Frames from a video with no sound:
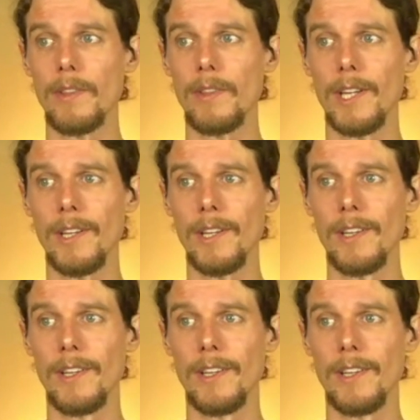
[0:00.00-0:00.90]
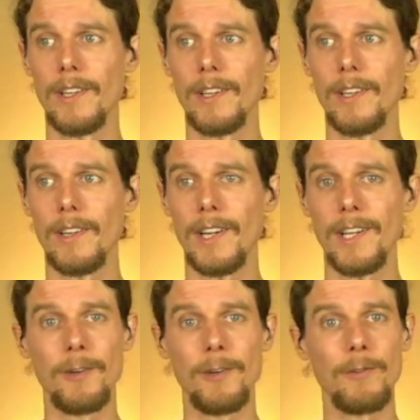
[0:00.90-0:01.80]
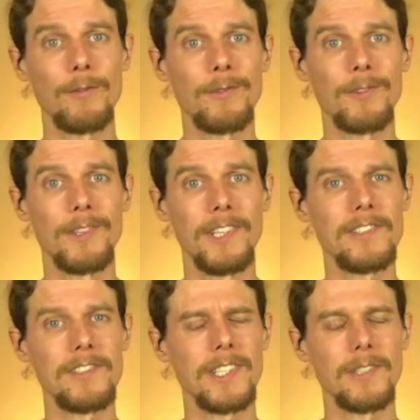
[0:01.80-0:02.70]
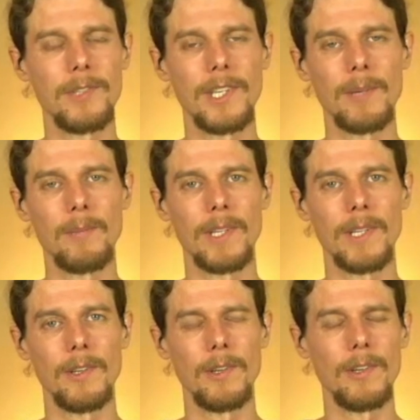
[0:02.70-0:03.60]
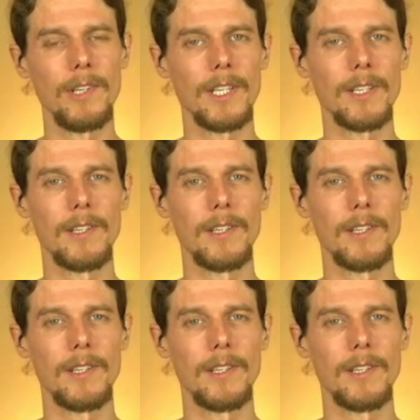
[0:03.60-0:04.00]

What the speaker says: And I love listening to them and learning,